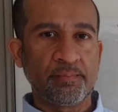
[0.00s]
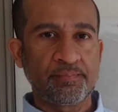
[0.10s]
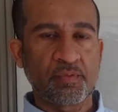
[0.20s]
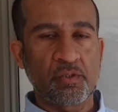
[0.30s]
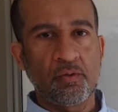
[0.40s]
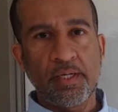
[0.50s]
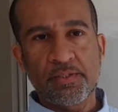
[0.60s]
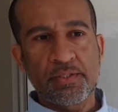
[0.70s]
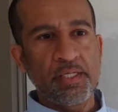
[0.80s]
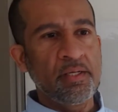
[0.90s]
So let's
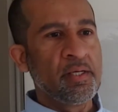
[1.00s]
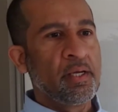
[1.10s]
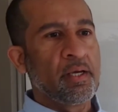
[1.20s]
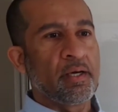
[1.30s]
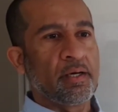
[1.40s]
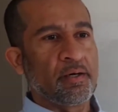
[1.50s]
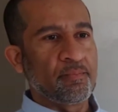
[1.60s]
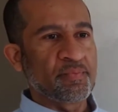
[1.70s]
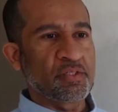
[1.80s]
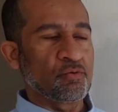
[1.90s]
see
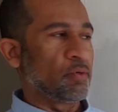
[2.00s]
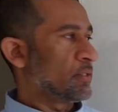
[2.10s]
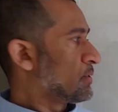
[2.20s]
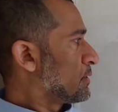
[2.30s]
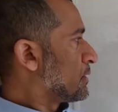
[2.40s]
what